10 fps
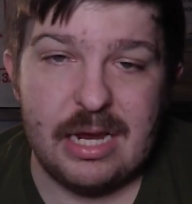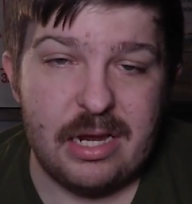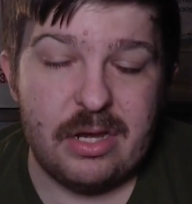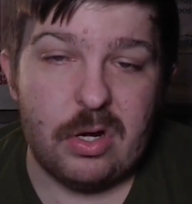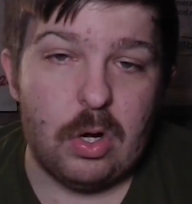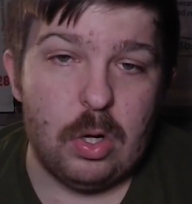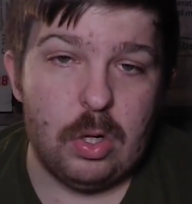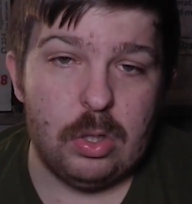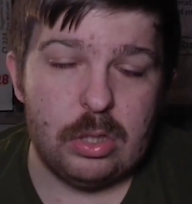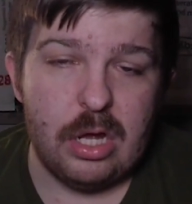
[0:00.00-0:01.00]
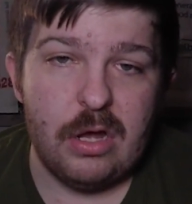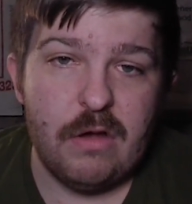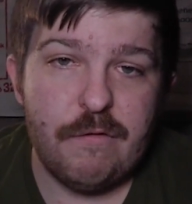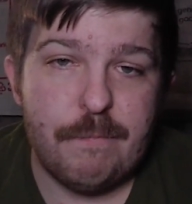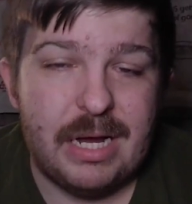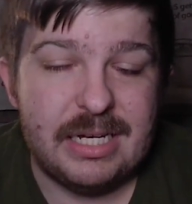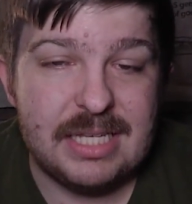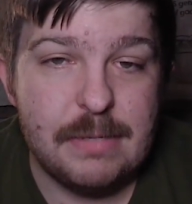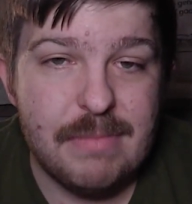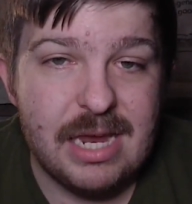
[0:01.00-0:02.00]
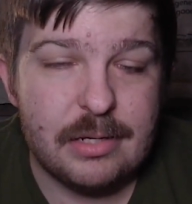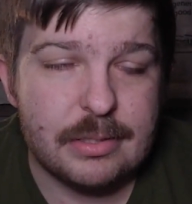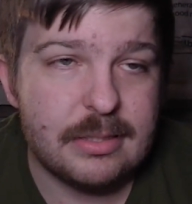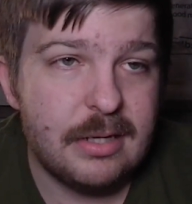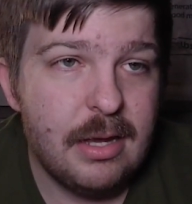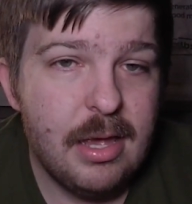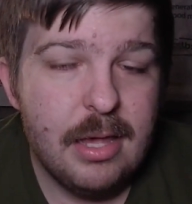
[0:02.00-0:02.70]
and all of my teammates